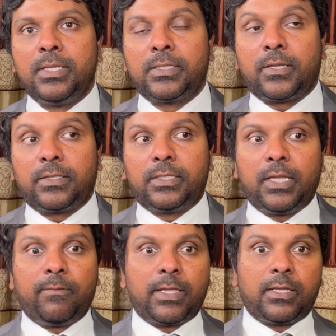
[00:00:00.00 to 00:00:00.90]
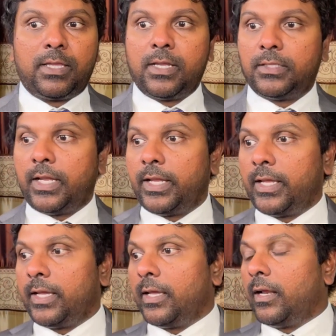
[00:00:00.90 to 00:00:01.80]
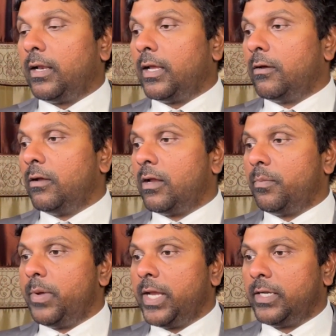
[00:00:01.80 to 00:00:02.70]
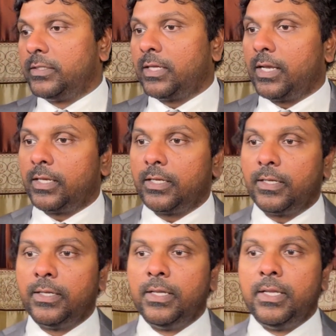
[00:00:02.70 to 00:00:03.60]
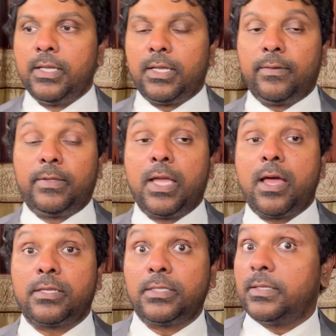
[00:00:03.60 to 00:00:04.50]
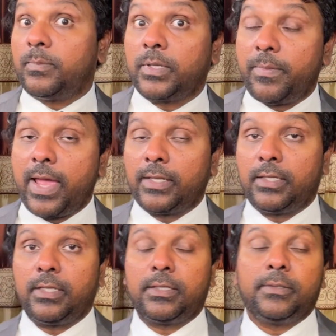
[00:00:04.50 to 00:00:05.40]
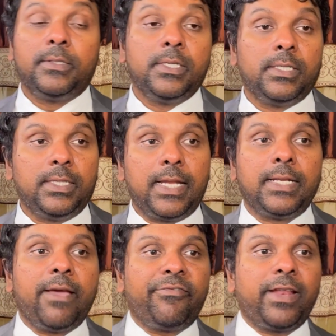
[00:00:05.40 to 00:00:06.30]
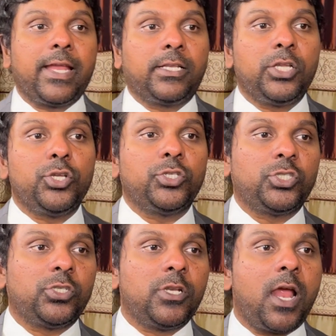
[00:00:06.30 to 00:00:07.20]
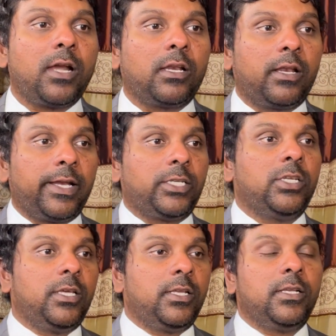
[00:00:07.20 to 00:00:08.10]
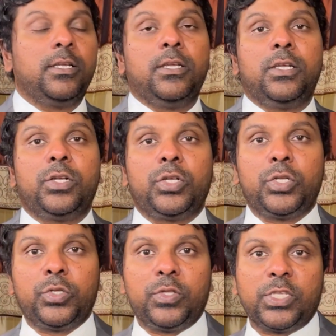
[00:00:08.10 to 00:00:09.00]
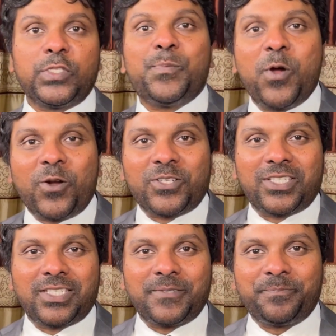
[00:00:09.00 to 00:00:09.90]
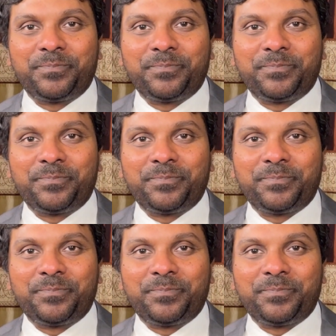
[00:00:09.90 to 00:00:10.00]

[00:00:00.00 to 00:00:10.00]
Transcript: So, see whether there is any irregular beats, and uh, if they are symptomatic, then definitely you should not return to the sports.